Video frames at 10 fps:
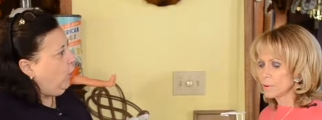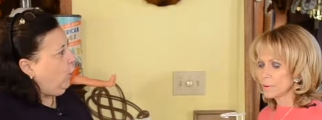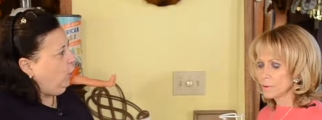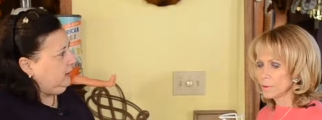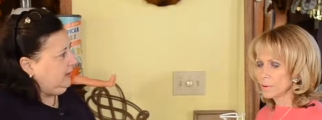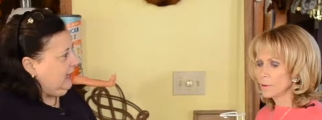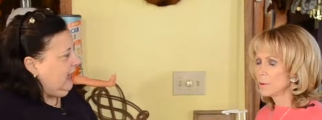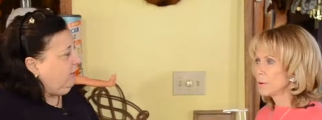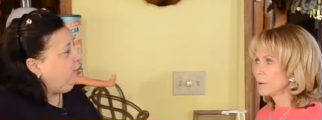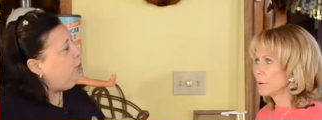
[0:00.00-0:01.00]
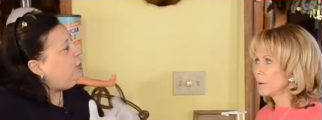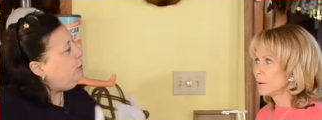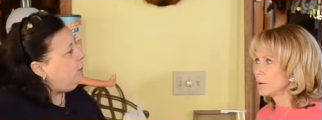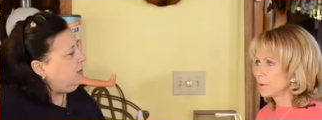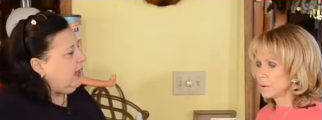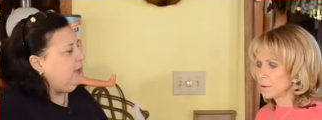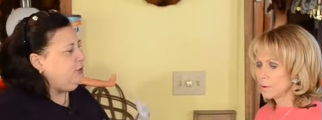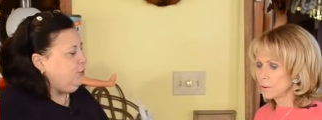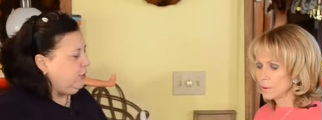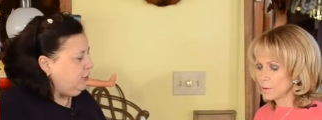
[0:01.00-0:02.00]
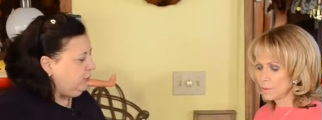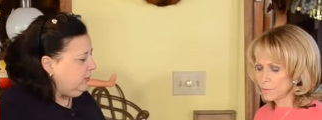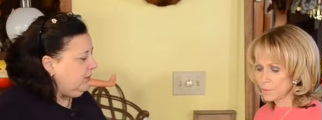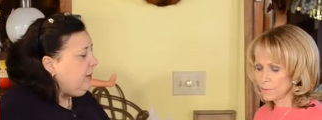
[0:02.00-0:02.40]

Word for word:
Speaker 1: old doll. For newer dolls, you can use them,